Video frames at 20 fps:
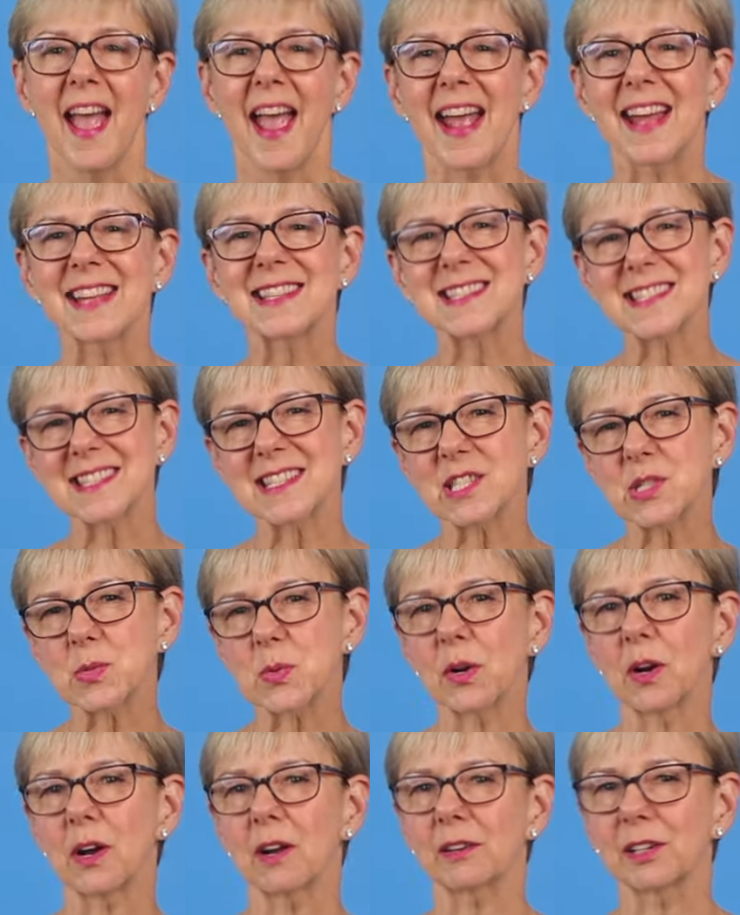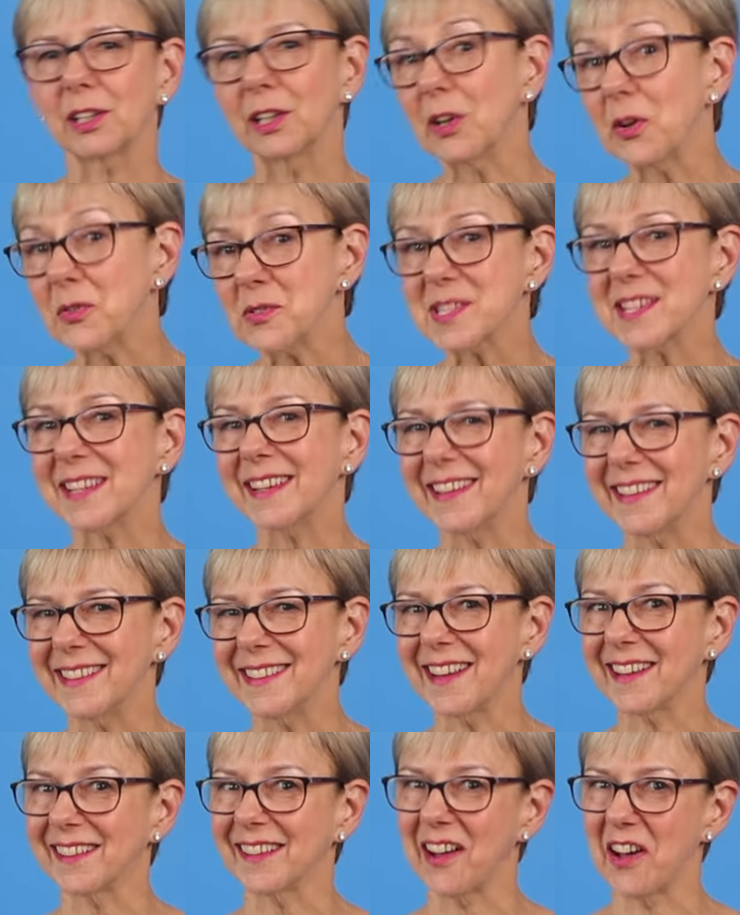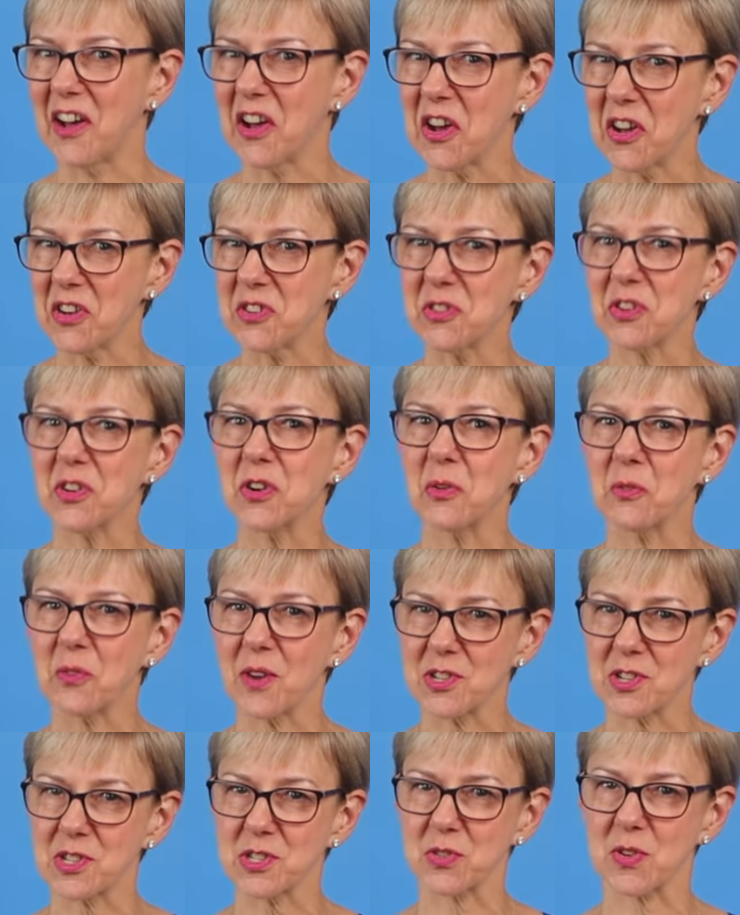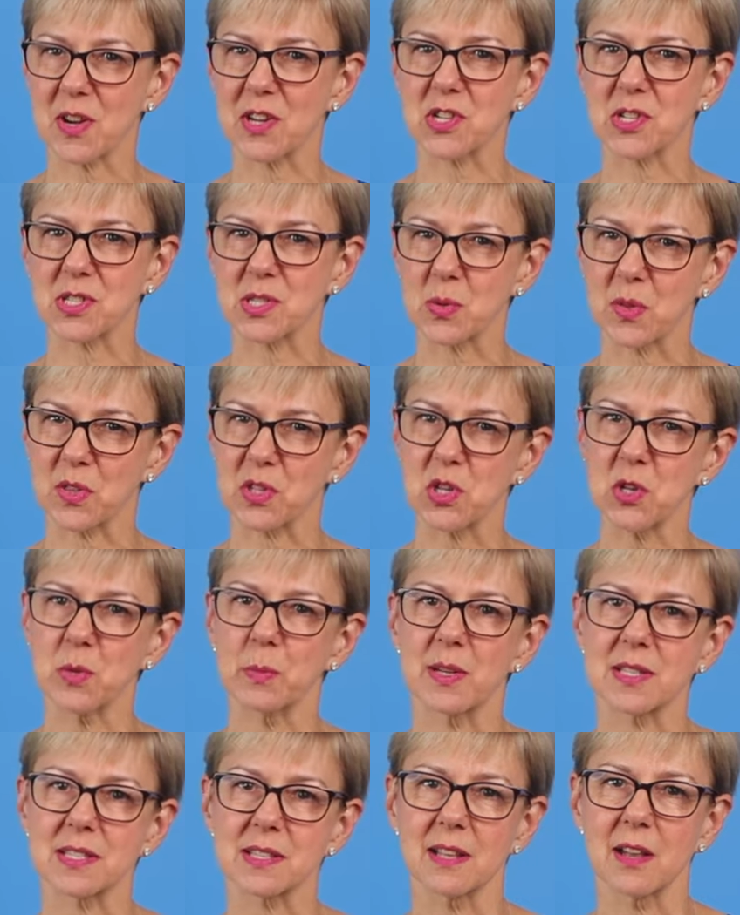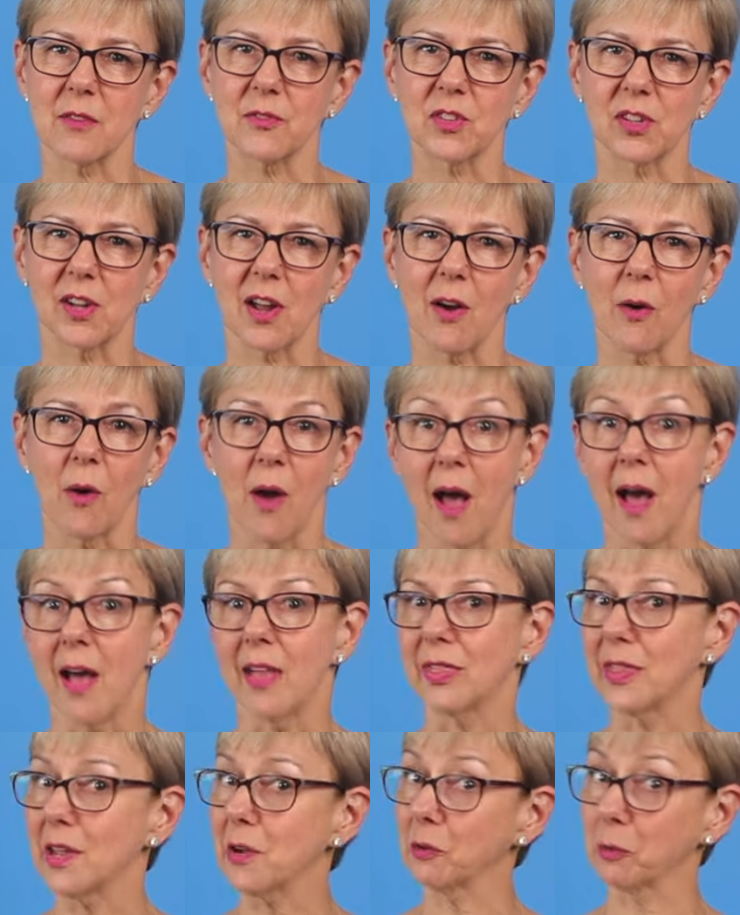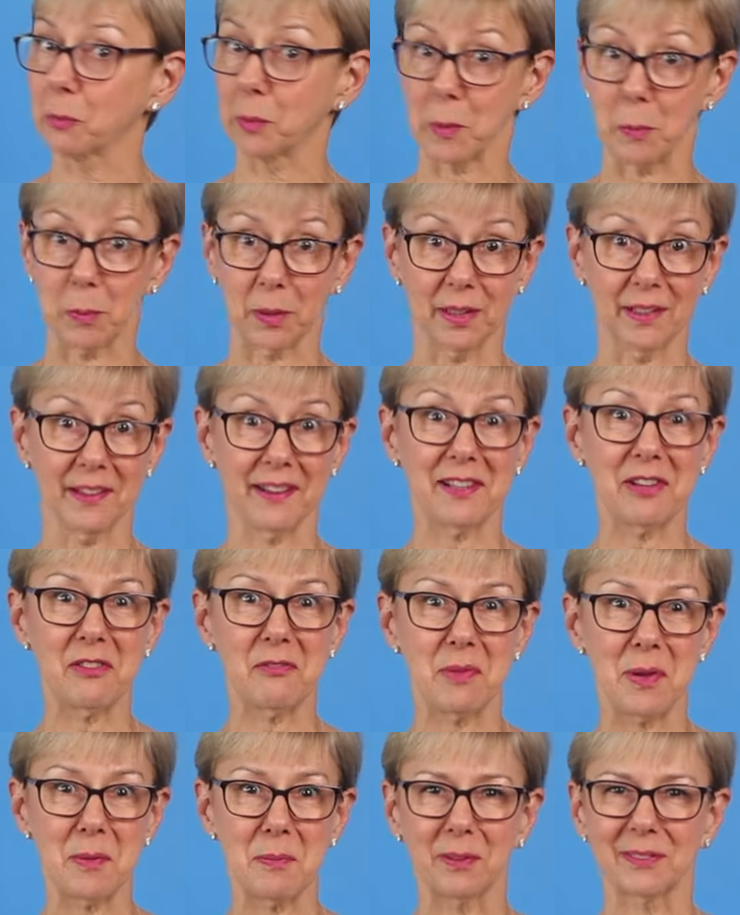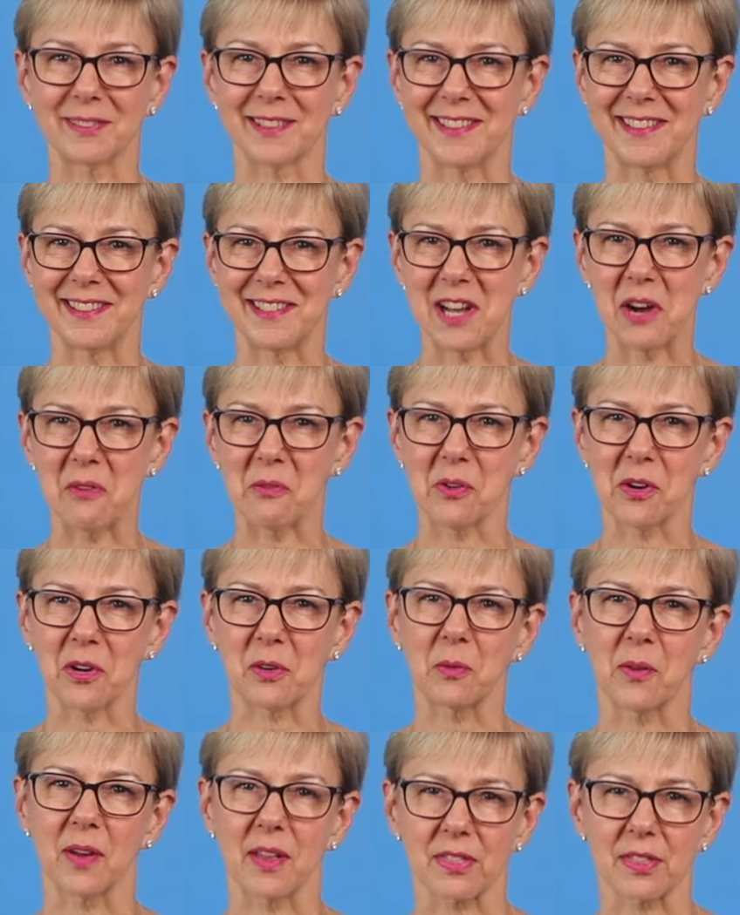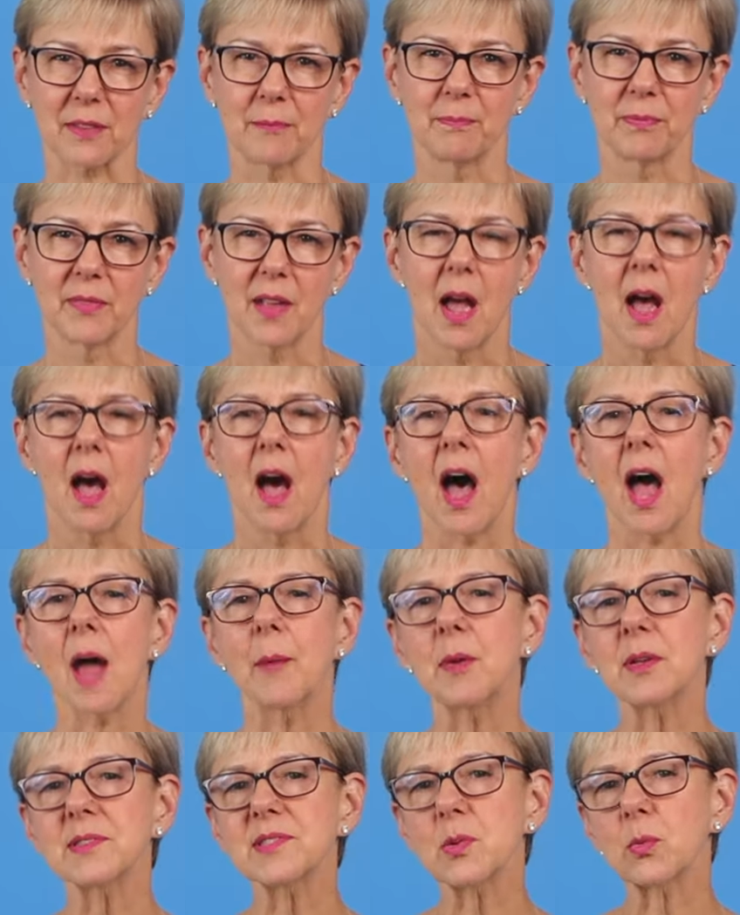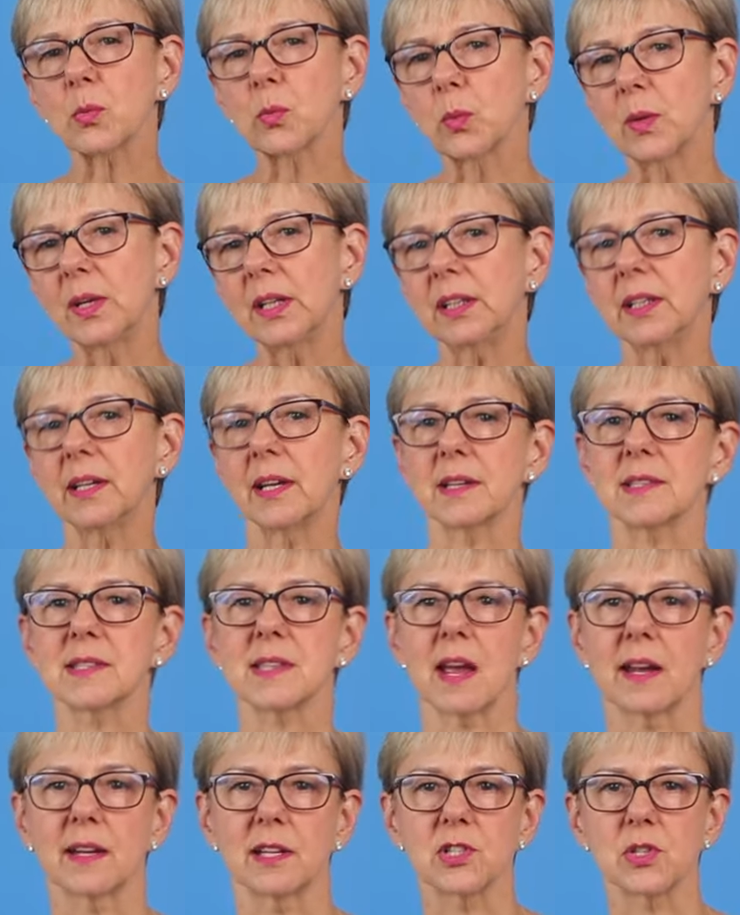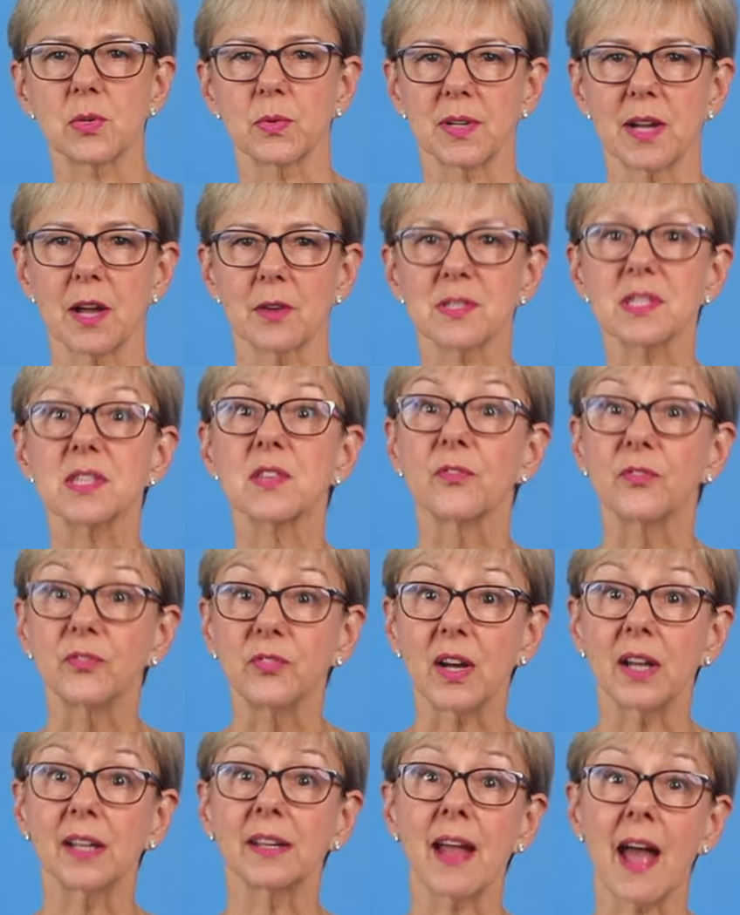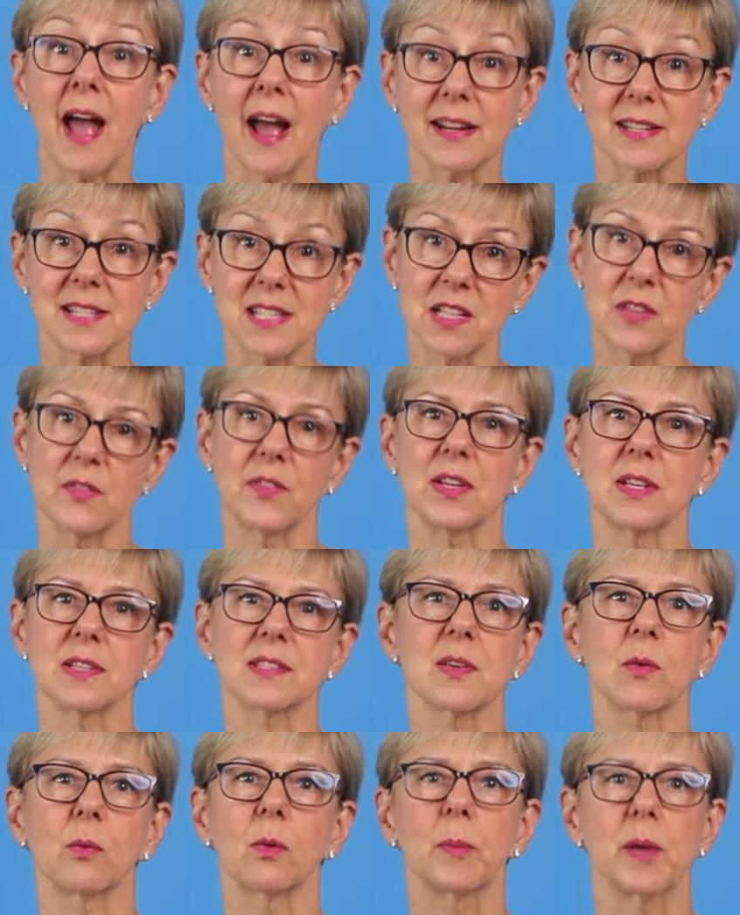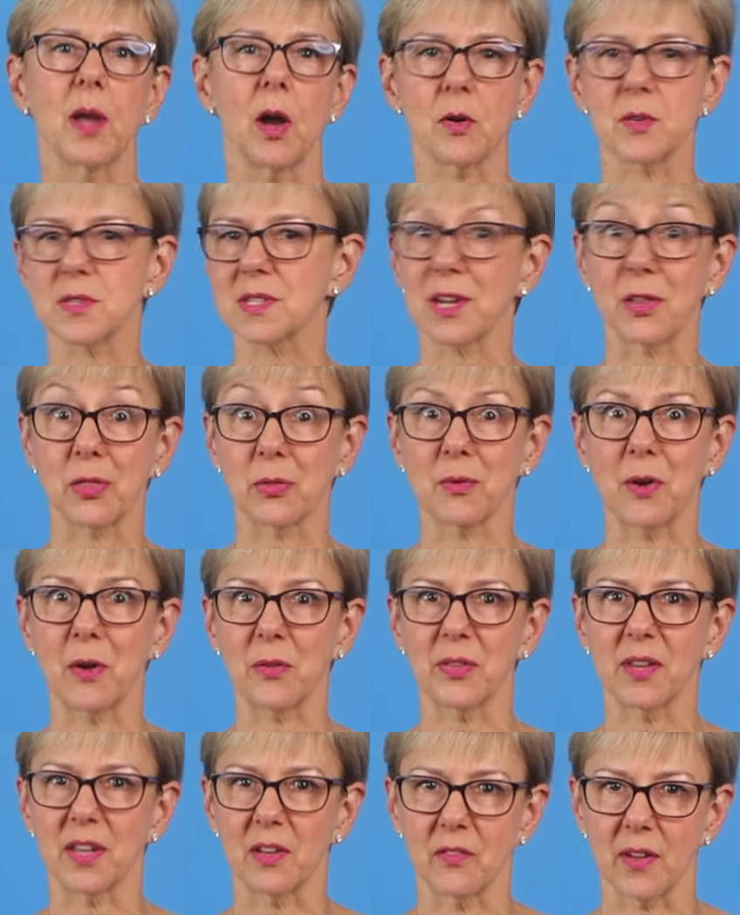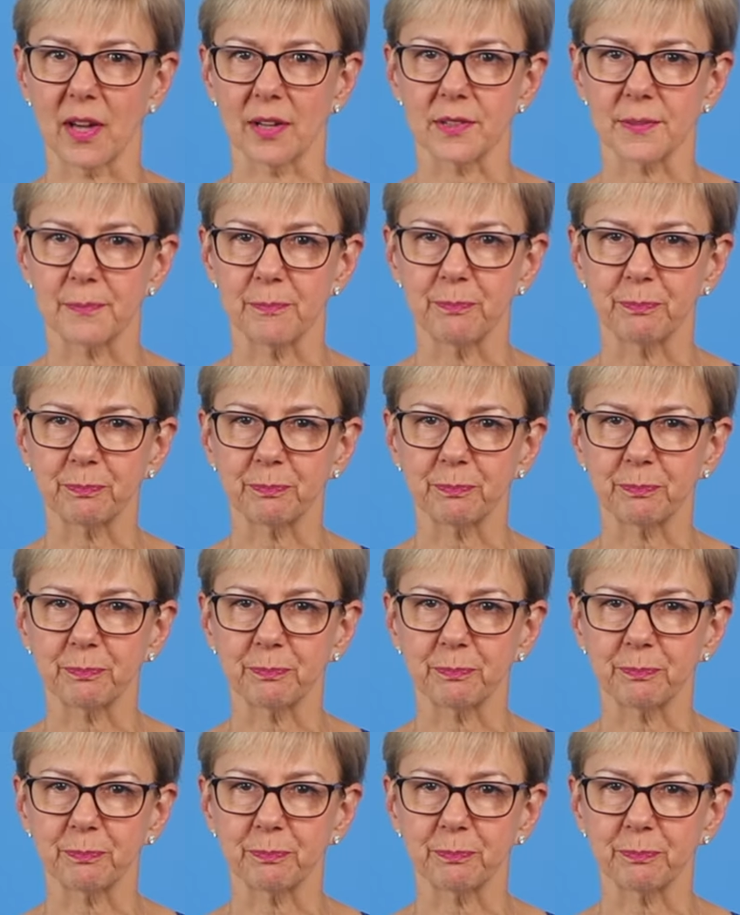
And since we're closing in on 100 registrations with 2 months left to go, there will be plenty of people to network with. I'm also really excited to announce the fun activities that we'll be hosting throughout the event.